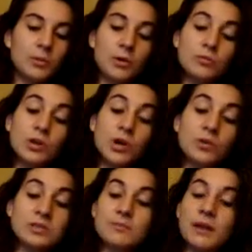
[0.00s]
But who
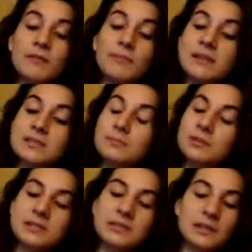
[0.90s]
knows, it may have been
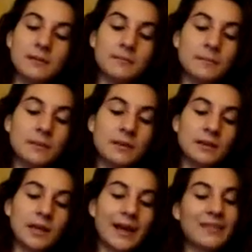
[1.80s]
simplicity.
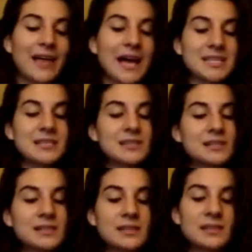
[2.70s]
At last he
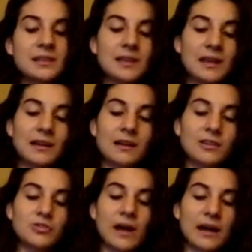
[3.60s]
succeeded in getting on
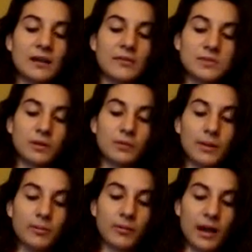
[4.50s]
the track of his
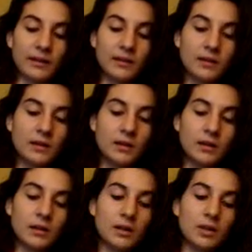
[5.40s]
runaway bride.
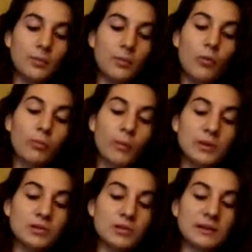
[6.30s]
The poor
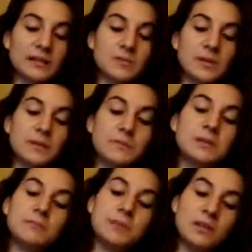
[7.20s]
woman turned out to be in
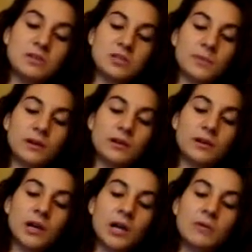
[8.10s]
Petersburg,
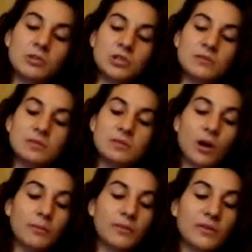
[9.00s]
where she was
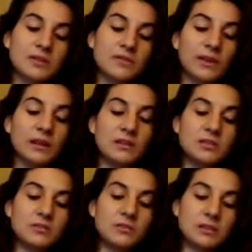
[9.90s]
gone with her divinity
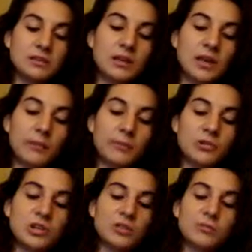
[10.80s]
student, and where
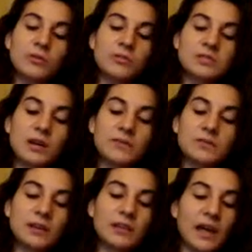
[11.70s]
she had thrown herself
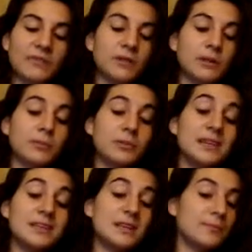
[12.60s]
into a life of
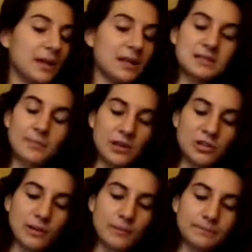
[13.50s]
complete
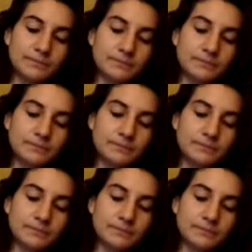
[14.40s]
emancipation.